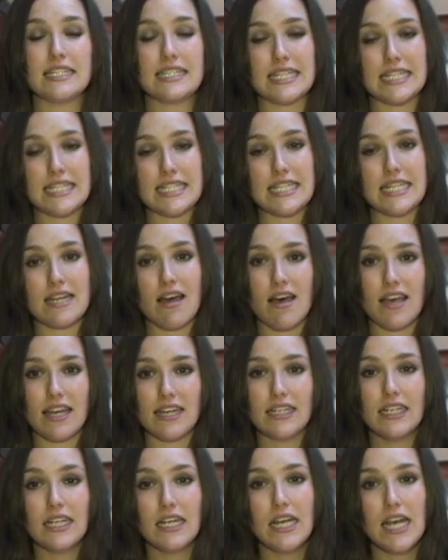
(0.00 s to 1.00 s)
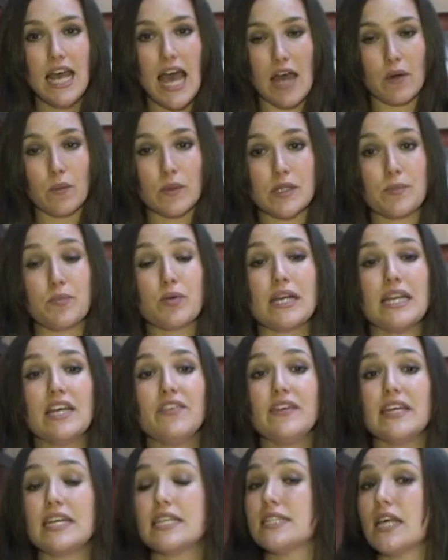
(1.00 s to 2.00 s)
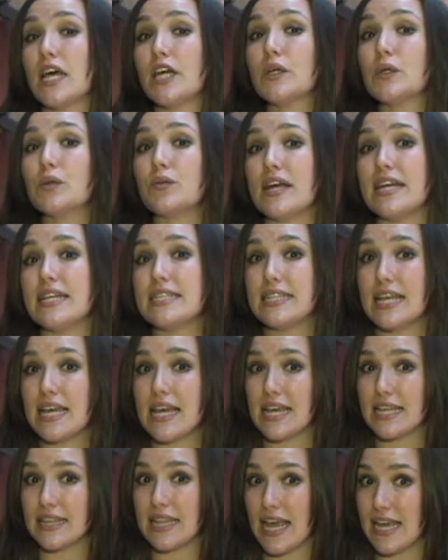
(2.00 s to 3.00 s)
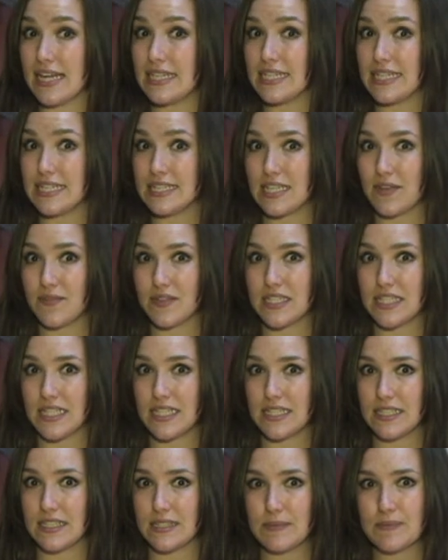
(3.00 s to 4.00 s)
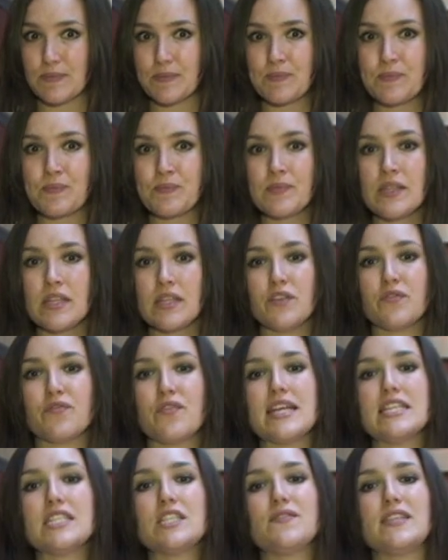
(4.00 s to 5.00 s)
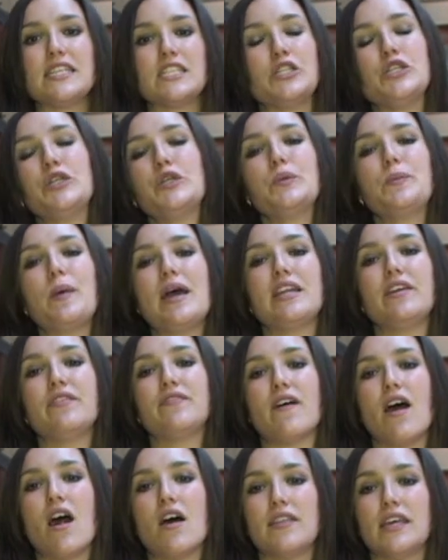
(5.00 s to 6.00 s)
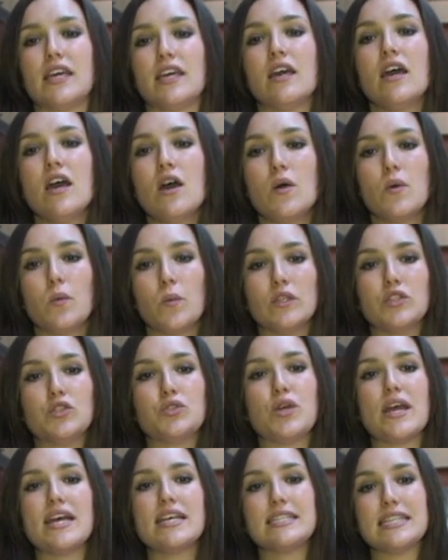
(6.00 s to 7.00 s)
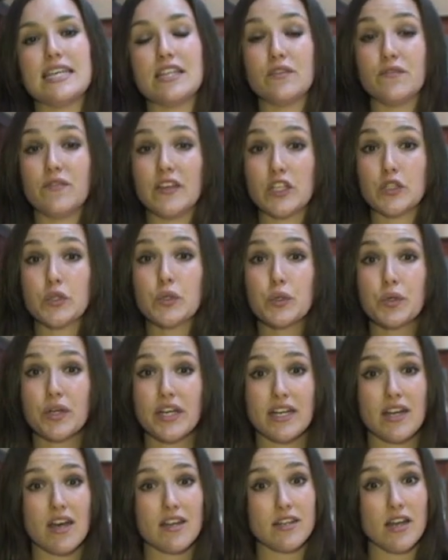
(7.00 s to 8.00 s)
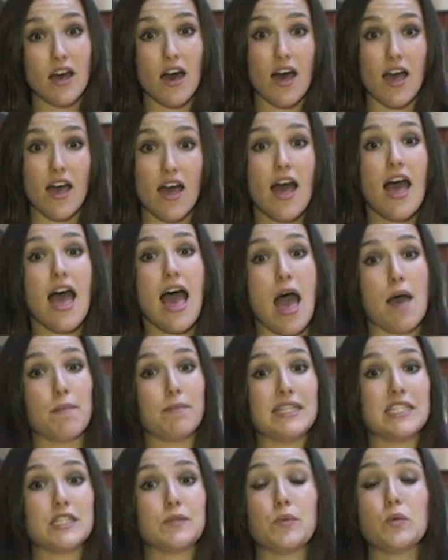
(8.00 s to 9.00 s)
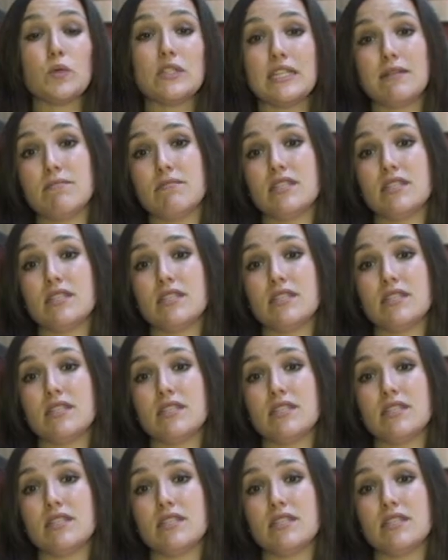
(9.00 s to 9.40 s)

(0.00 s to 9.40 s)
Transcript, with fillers: sixty-nine and was a prolific cycle racer in the eighteen seventies. The friends of this new penny farthing will dress in Victorian attire and be sporting